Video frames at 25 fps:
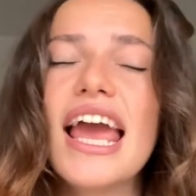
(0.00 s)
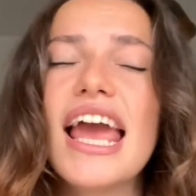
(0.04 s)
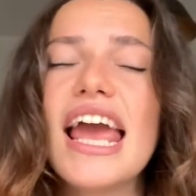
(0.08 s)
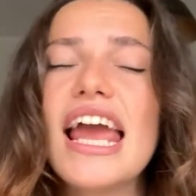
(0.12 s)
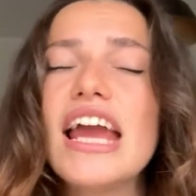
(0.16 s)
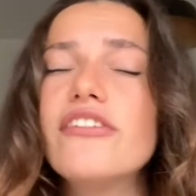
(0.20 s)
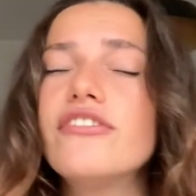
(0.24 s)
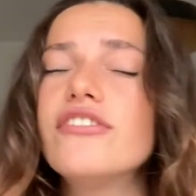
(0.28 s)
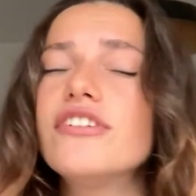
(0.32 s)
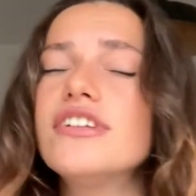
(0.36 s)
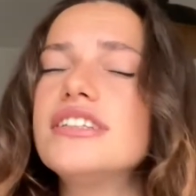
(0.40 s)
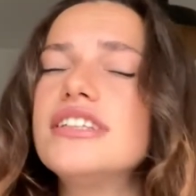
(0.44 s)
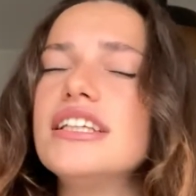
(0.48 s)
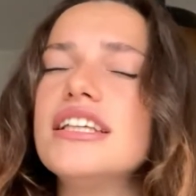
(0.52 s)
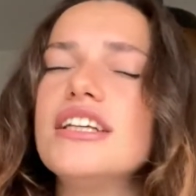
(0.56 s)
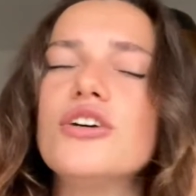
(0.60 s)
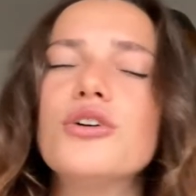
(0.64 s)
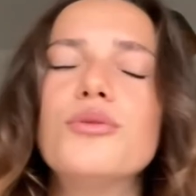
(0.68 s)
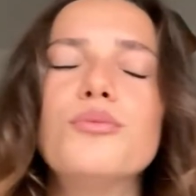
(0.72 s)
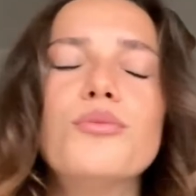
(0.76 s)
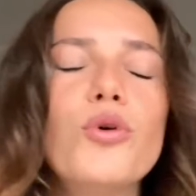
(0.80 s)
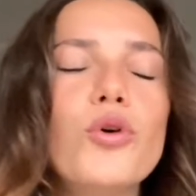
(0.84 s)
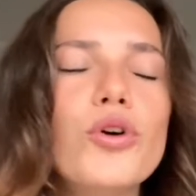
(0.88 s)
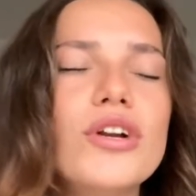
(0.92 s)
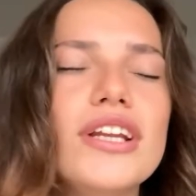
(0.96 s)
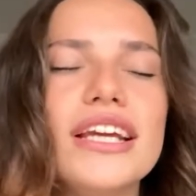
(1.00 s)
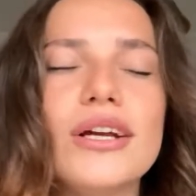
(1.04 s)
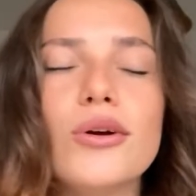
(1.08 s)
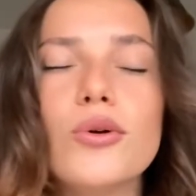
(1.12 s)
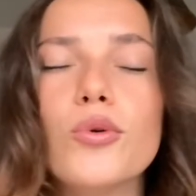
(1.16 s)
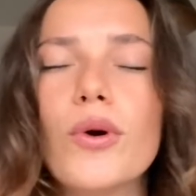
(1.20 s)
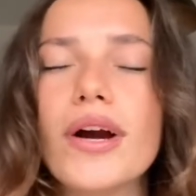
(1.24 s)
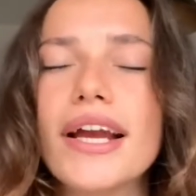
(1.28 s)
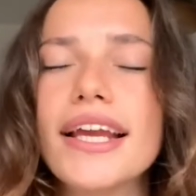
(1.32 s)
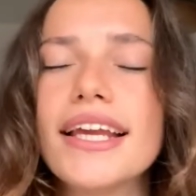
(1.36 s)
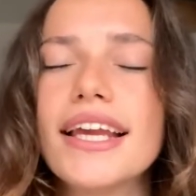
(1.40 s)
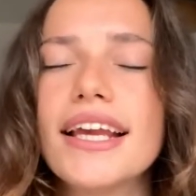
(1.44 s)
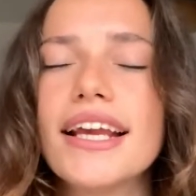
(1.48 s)
Every single morning,
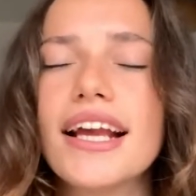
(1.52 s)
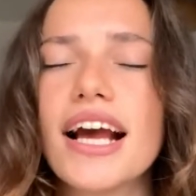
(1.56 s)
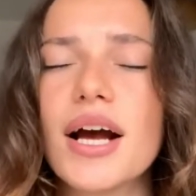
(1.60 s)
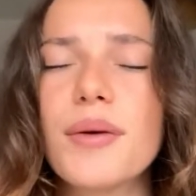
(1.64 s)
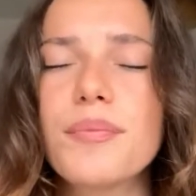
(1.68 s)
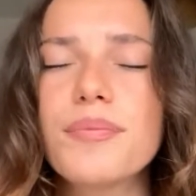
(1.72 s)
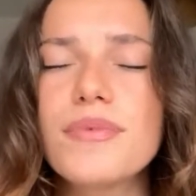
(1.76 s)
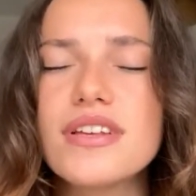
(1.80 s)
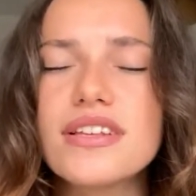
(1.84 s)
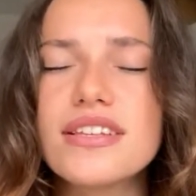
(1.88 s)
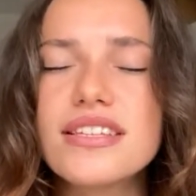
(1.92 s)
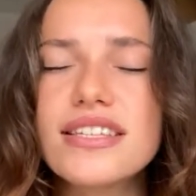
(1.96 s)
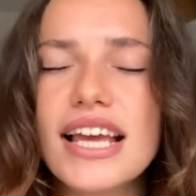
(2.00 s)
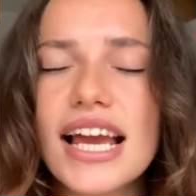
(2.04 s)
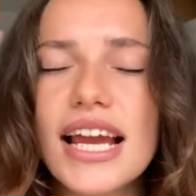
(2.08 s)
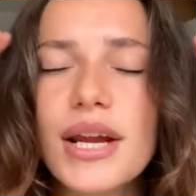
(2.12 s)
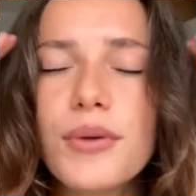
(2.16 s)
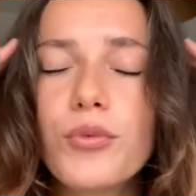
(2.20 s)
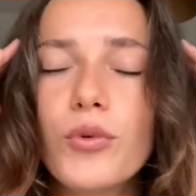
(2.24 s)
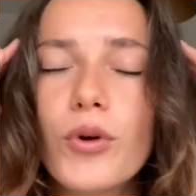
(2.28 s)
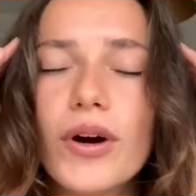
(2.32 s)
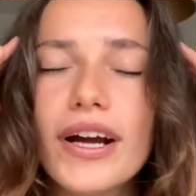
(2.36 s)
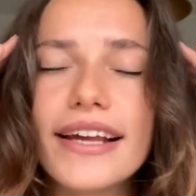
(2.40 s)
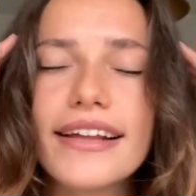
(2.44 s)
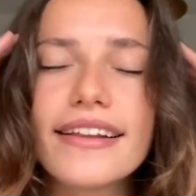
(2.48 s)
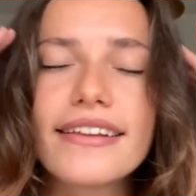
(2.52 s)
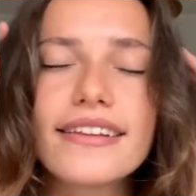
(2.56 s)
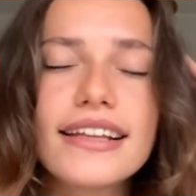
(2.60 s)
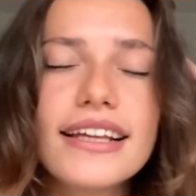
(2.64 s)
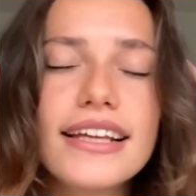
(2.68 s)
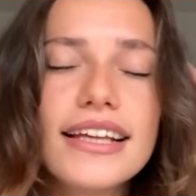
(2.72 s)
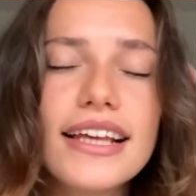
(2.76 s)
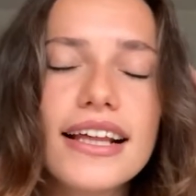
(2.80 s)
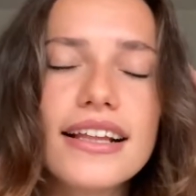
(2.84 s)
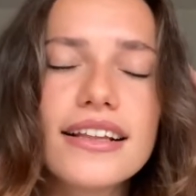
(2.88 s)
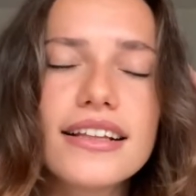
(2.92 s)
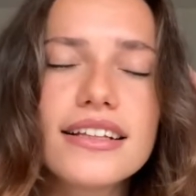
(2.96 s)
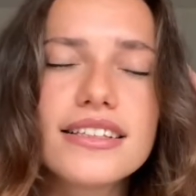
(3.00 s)
waking up the same way,
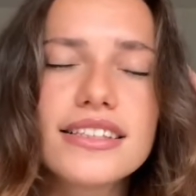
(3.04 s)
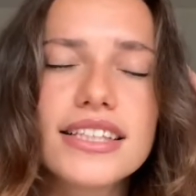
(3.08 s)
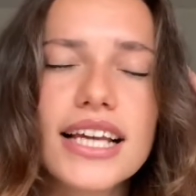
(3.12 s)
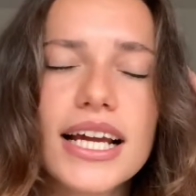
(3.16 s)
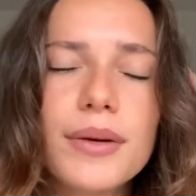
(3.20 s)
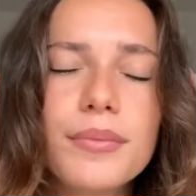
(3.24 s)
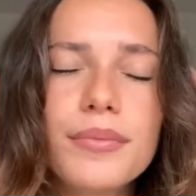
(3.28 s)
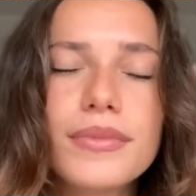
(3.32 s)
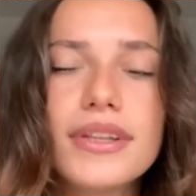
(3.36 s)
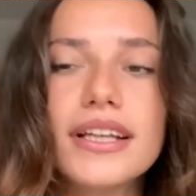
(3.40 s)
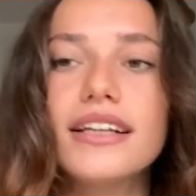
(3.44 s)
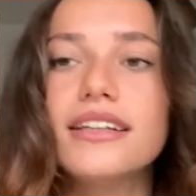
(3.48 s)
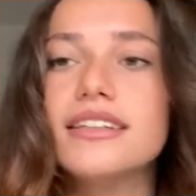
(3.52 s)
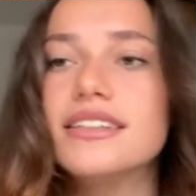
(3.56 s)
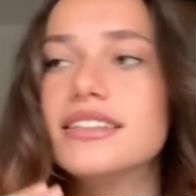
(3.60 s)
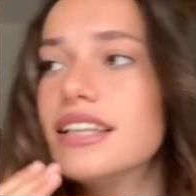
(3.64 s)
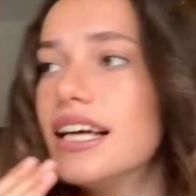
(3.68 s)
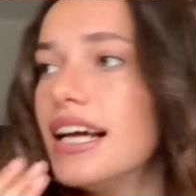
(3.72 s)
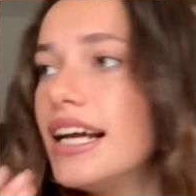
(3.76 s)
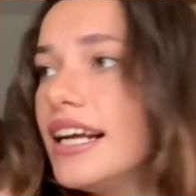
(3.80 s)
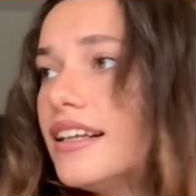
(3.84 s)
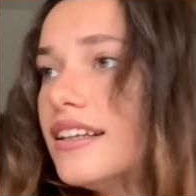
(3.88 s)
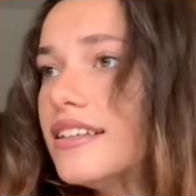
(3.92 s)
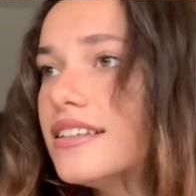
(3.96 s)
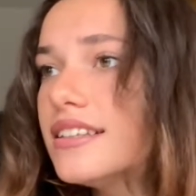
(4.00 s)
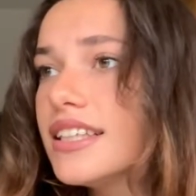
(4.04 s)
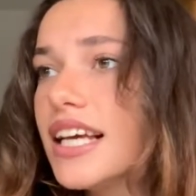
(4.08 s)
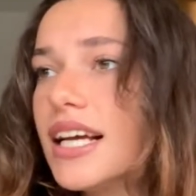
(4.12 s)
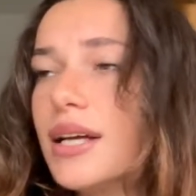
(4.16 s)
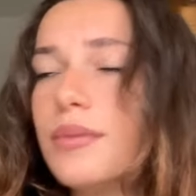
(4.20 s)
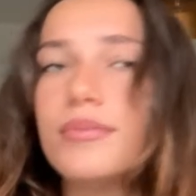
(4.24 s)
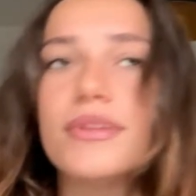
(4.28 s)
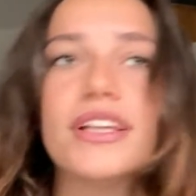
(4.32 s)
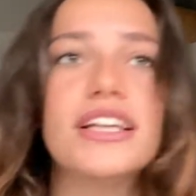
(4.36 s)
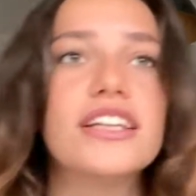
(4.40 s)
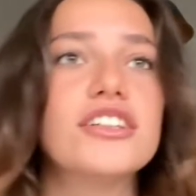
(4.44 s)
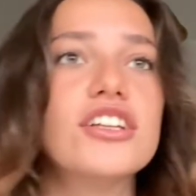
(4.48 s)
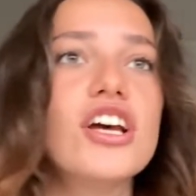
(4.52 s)
thinking the same things, saying the
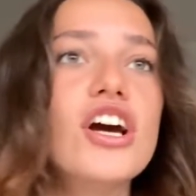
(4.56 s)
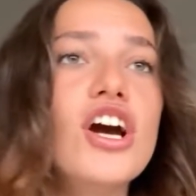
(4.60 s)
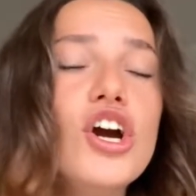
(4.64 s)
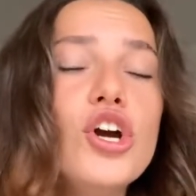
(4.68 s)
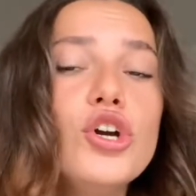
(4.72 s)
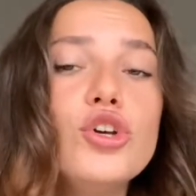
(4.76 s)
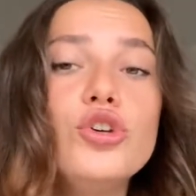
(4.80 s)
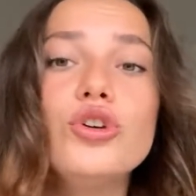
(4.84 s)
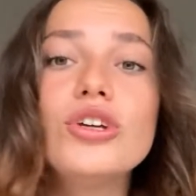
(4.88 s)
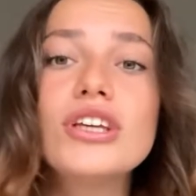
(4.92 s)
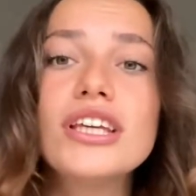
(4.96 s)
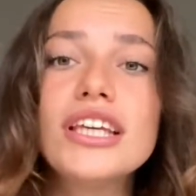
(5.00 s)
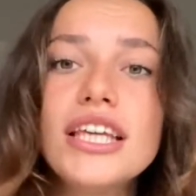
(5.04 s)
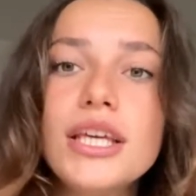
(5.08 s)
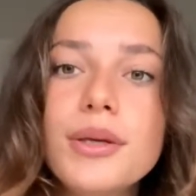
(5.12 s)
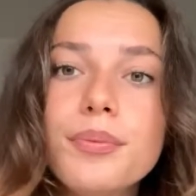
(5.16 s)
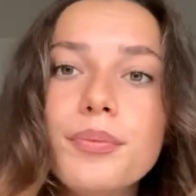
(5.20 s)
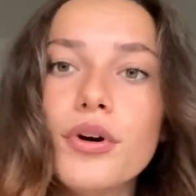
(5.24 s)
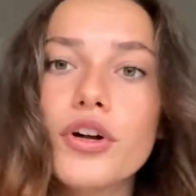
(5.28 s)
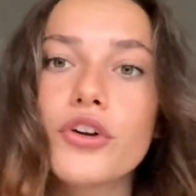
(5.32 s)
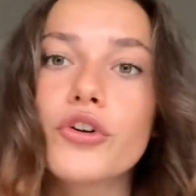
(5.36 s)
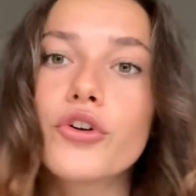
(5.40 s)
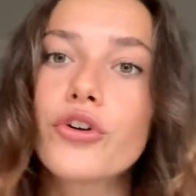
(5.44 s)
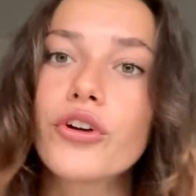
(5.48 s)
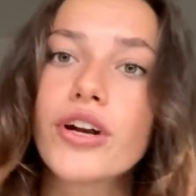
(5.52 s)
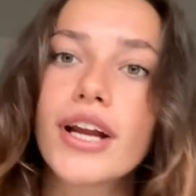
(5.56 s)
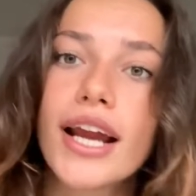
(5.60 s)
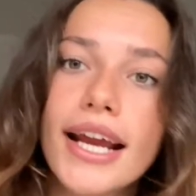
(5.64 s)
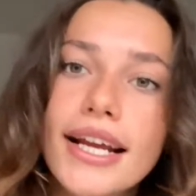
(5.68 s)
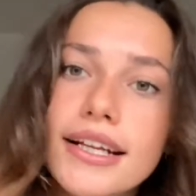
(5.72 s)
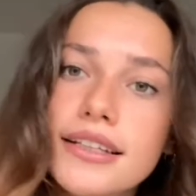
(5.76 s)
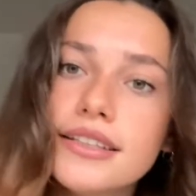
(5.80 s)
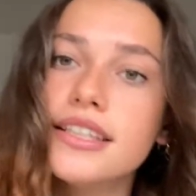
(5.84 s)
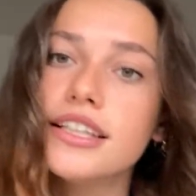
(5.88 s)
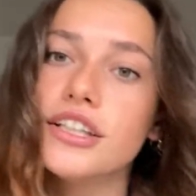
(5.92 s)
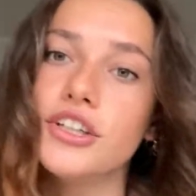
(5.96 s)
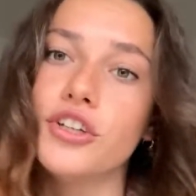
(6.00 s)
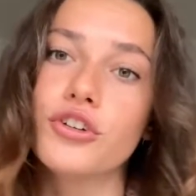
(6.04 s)
same things. You keep on
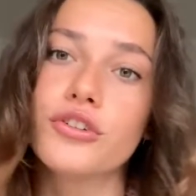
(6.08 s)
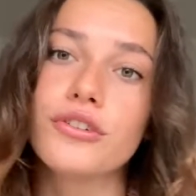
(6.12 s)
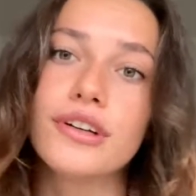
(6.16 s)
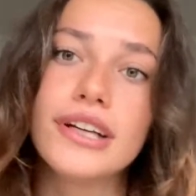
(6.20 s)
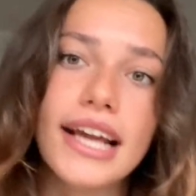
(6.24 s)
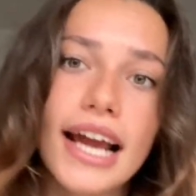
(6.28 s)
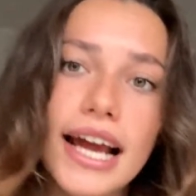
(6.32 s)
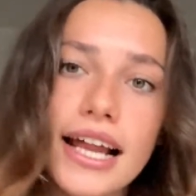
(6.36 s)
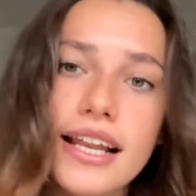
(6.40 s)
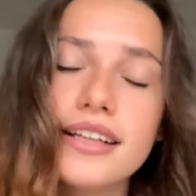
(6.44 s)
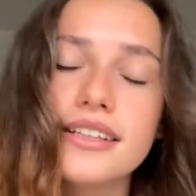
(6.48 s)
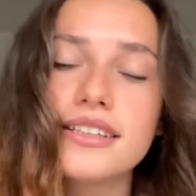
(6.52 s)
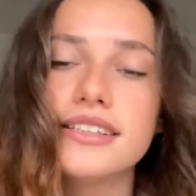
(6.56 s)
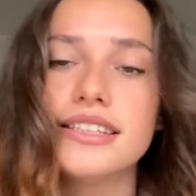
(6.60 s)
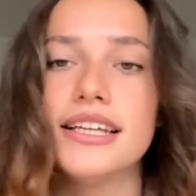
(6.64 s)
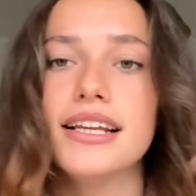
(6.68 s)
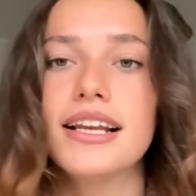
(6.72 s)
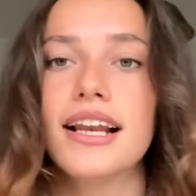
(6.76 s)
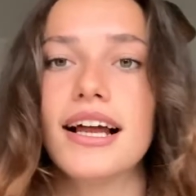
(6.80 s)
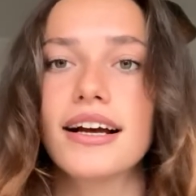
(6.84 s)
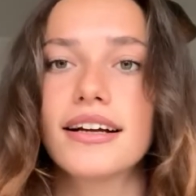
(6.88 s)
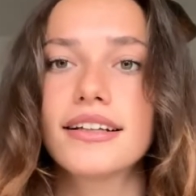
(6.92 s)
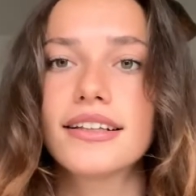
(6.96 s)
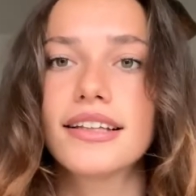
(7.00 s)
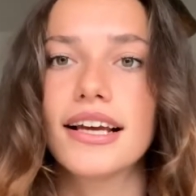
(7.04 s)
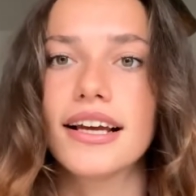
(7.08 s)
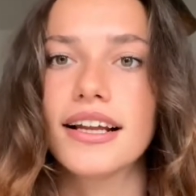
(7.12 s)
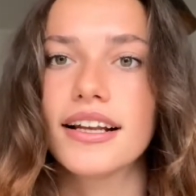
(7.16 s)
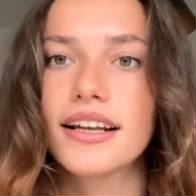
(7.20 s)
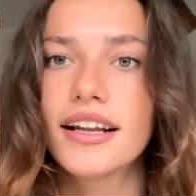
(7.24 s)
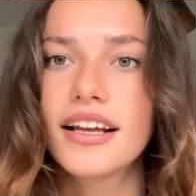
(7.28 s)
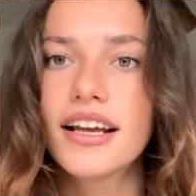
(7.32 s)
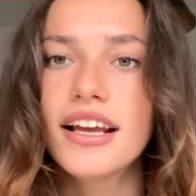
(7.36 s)
creating your reality like that.